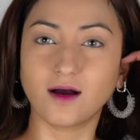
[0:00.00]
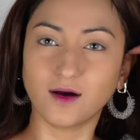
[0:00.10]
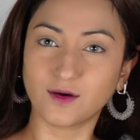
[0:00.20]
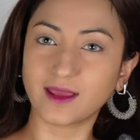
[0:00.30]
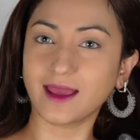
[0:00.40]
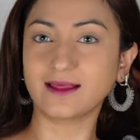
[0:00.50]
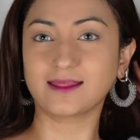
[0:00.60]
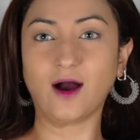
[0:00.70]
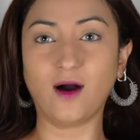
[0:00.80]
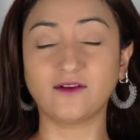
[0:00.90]
Okay,
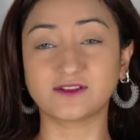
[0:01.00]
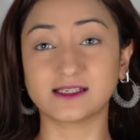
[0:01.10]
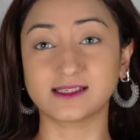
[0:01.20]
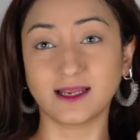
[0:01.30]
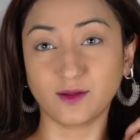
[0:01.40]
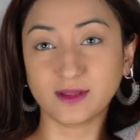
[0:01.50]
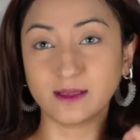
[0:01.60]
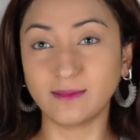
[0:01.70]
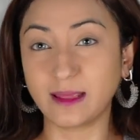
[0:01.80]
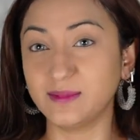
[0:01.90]
now after setting with
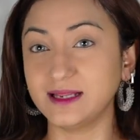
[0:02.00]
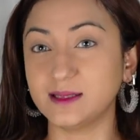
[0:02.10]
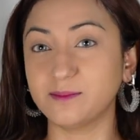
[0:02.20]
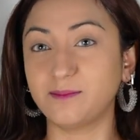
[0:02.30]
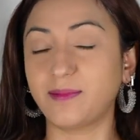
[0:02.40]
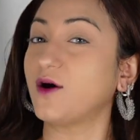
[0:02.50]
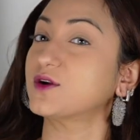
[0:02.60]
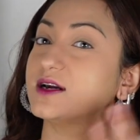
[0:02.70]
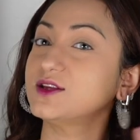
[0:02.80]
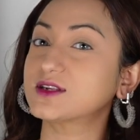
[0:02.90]
the Maybelline
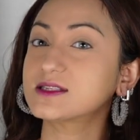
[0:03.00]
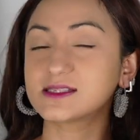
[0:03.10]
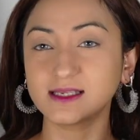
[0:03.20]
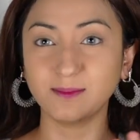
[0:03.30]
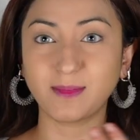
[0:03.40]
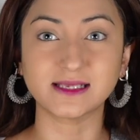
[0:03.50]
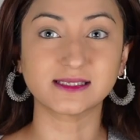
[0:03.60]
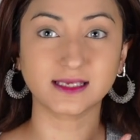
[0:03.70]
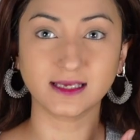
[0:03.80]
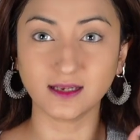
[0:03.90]
powder, you can see my
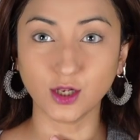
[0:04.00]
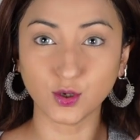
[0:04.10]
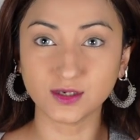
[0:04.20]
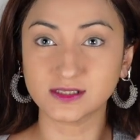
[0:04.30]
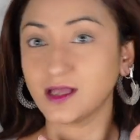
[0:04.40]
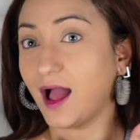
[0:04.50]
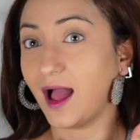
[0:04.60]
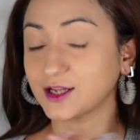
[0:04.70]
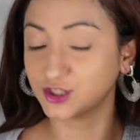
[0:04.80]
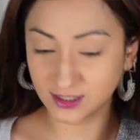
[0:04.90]
skin looks
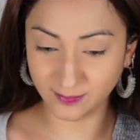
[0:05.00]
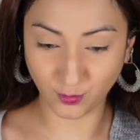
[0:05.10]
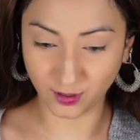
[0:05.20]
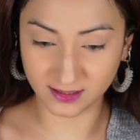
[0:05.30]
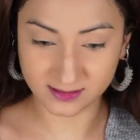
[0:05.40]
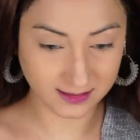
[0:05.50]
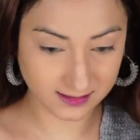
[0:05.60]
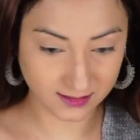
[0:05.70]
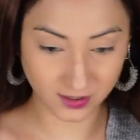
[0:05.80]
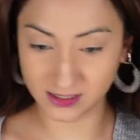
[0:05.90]
actually poreless.
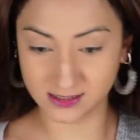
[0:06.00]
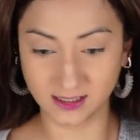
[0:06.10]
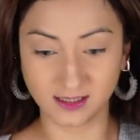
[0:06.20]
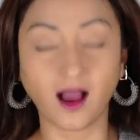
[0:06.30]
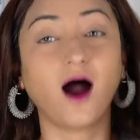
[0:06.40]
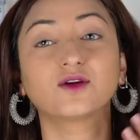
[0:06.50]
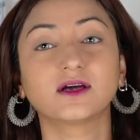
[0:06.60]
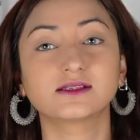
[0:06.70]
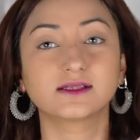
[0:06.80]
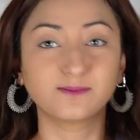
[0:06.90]
It's crazy. How
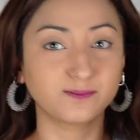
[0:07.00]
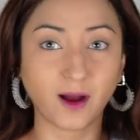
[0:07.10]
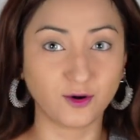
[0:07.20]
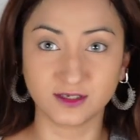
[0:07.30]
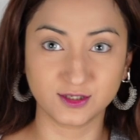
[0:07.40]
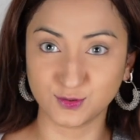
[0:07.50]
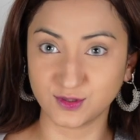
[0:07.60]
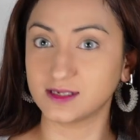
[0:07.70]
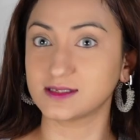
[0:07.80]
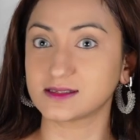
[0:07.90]
does the powder do
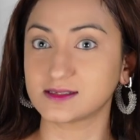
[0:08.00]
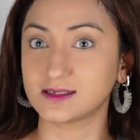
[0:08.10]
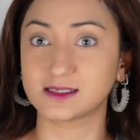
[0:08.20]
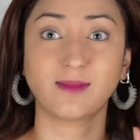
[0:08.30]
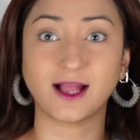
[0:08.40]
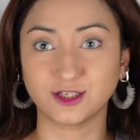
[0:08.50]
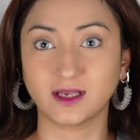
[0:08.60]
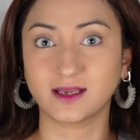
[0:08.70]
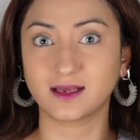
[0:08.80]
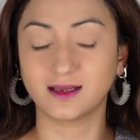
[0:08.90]
this? It's
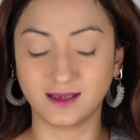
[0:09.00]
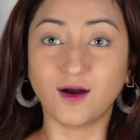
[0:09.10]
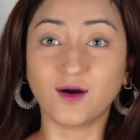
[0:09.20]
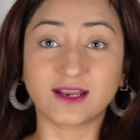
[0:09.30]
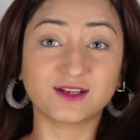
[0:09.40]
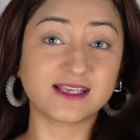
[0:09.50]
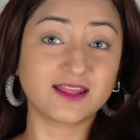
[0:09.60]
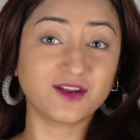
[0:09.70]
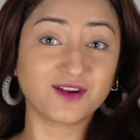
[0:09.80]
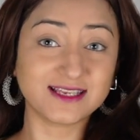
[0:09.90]
magic. Okay, to
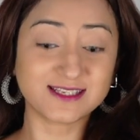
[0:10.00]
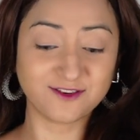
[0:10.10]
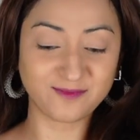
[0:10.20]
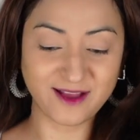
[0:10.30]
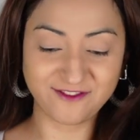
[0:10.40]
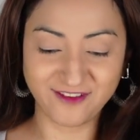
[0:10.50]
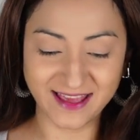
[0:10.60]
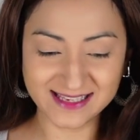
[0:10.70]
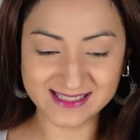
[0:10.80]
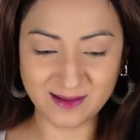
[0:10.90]
set the rest of my
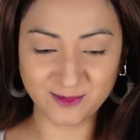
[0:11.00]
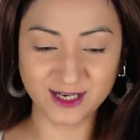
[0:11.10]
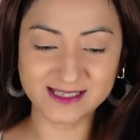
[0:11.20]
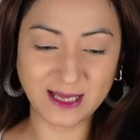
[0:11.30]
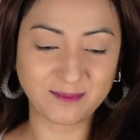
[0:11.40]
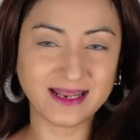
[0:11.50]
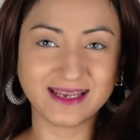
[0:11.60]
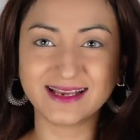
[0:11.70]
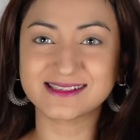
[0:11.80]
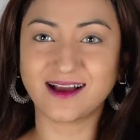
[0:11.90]
face, I'm going to take my
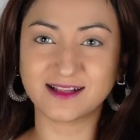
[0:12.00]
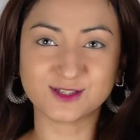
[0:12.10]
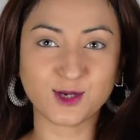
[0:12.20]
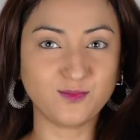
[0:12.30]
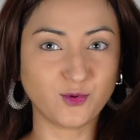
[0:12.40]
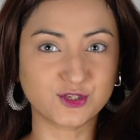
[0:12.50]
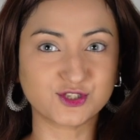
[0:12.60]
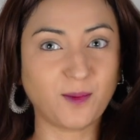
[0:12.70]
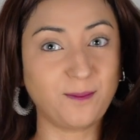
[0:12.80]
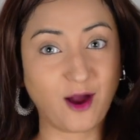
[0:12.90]
NYX Can't Stop Won't
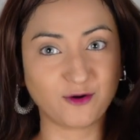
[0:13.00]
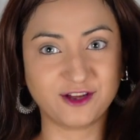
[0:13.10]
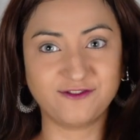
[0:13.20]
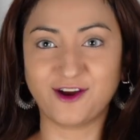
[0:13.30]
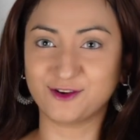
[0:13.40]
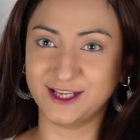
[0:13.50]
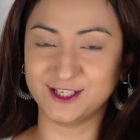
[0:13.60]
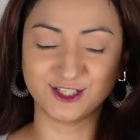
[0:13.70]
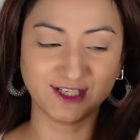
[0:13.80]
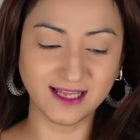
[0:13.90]
Stop Powder
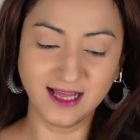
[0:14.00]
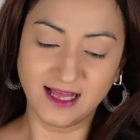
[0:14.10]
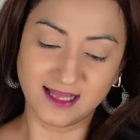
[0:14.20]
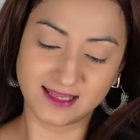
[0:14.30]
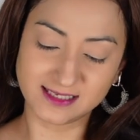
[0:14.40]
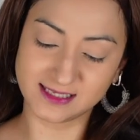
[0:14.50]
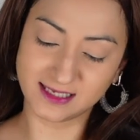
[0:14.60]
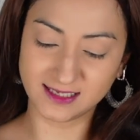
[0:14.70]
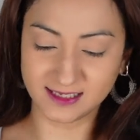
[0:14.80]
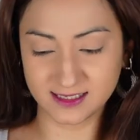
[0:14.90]
Foundation. This
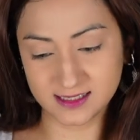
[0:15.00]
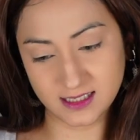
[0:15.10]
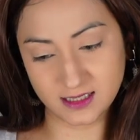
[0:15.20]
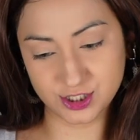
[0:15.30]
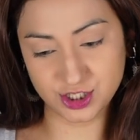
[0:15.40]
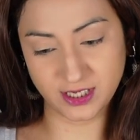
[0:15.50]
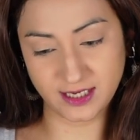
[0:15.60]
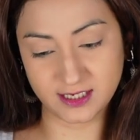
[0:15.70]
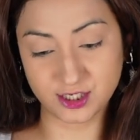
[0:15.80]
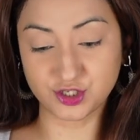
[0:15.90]
is in the
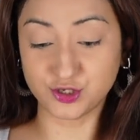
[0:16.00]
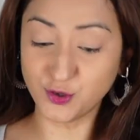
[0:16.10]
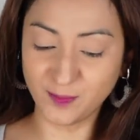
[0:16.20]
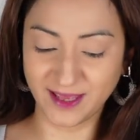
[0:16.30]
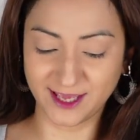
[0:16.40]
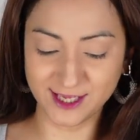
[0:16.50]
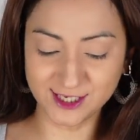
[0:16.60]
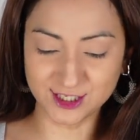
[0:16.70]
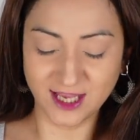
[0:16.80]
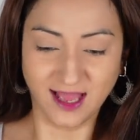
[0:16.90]
shade True
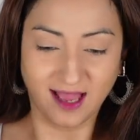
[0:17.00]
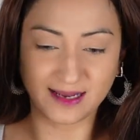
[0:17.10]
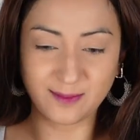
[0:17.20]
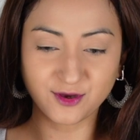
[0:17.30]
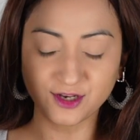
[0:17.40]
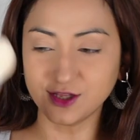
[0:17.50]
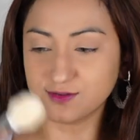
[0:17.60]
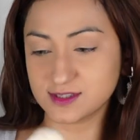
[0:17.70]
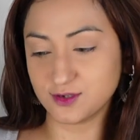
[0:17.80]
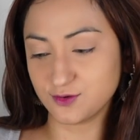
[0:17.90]
Beige, and I'm going to
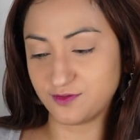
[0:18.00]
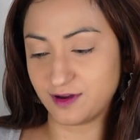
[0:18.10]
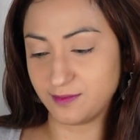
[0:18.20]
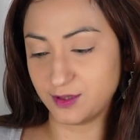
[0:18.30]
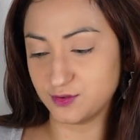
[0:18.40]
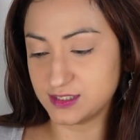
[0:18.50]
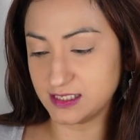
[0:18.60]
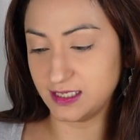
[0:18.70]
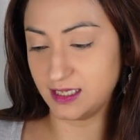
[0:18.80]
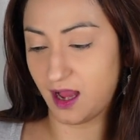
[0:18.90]
use the Rufa
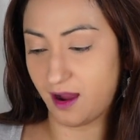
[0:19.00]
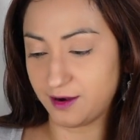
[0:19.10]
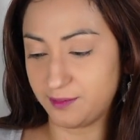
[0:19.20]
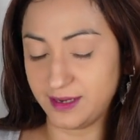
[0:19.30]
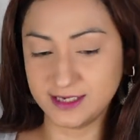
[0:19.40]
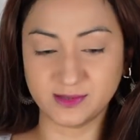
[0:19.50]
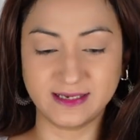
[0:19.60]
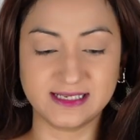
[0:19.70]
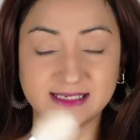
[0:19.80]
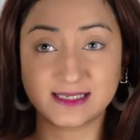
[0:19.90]
Beauty R B
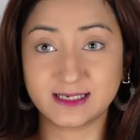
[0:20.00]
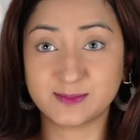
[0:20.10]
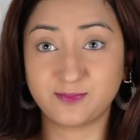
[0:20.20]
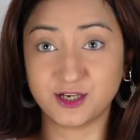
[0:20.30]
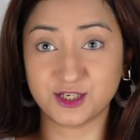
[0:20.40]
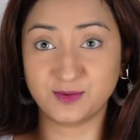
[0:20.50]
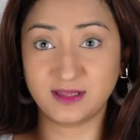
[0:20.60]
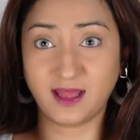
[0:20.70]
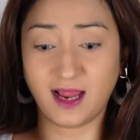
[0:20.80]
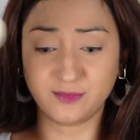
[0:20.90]
twenty-six brush
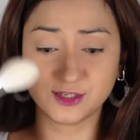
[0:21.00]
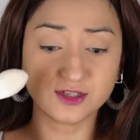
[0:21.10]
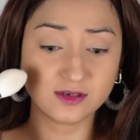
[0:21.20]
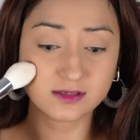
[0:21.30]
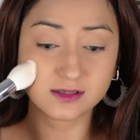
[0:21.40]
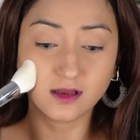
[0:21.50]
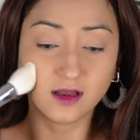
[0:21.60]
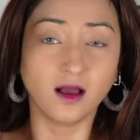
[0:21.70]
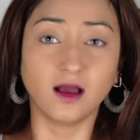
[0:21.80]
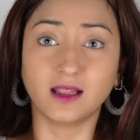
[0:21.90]
with that, which looks
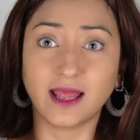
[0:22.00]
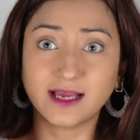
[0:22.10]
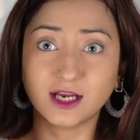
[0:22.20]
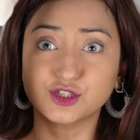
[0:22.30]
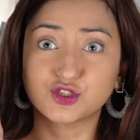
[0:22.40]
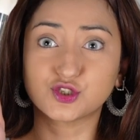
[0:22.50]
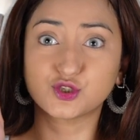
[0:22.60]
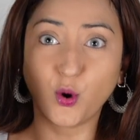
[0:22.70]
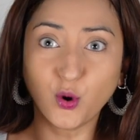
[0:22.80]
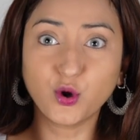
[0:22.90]
like
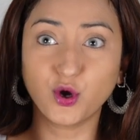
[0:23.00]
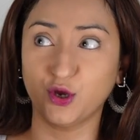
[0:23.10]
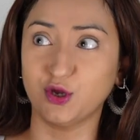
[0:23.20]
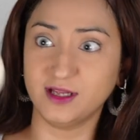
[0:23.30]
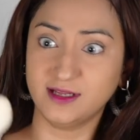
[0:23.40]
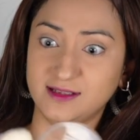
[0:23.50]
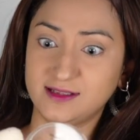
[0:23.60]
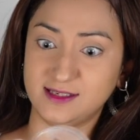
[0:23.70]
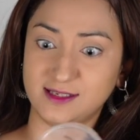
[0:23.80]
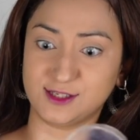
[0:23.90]
so good.
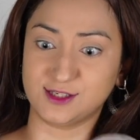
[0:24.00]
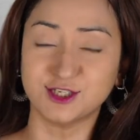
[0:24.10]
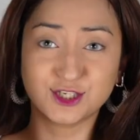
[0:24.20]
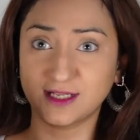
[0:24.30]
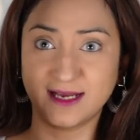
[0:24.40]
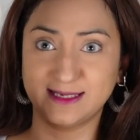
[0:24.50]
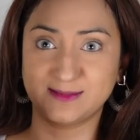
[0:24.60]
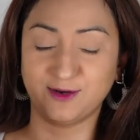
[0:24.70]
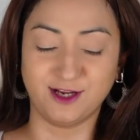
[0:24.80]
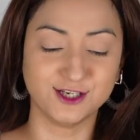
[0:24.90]
This is such a nice
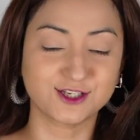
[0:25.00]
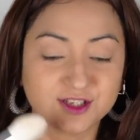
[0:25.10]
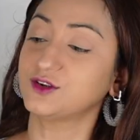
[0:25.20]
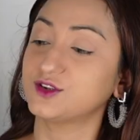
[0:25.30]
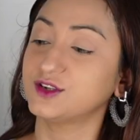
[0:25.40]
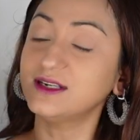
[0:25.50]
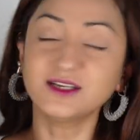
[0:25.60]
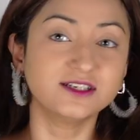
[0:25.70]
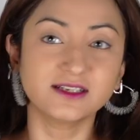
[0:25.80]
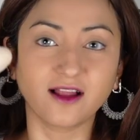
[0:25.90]
brush. Really,
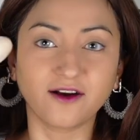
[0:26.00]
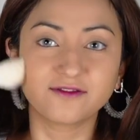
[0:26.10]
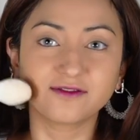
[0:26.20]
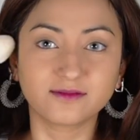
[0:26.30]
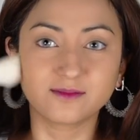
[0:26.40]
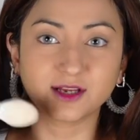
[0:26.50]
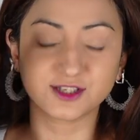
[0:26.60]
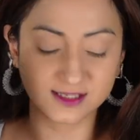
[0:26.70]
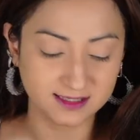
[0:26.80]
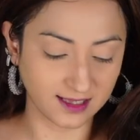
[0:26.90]
really love
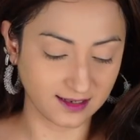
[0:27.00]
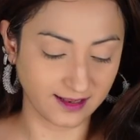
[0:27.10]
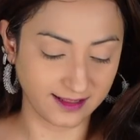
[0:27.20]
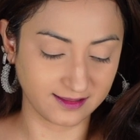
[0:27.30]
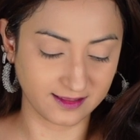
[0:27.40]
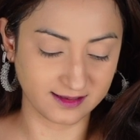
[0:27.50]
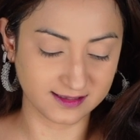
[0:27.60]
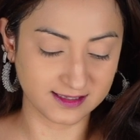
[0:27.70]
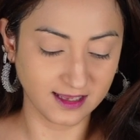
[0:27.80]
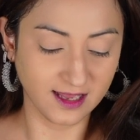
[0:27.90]
brushes like
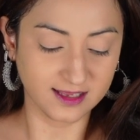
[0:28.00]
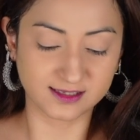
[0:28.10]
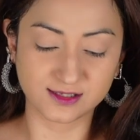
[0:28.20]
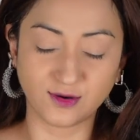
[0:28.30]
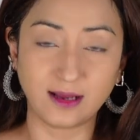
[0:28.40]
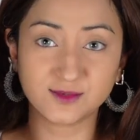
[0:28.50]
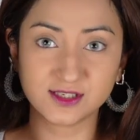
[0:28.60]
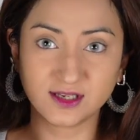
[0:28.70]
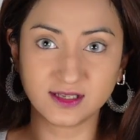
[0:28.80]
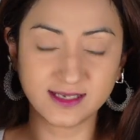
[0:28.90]
this. So I'm
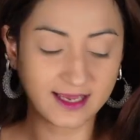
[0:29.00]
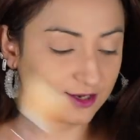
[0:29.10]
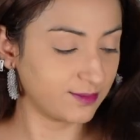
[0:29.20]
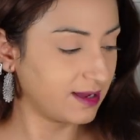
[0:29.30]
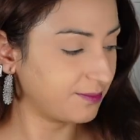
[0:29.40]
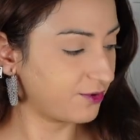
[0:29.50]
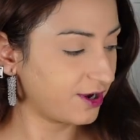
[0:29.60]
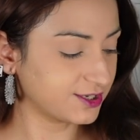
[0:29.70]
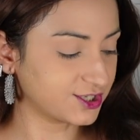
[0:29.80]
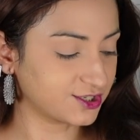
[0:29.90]
just going to take it on my
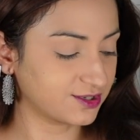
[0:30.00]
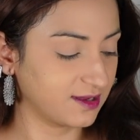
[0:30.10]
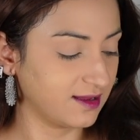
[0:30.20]
brush,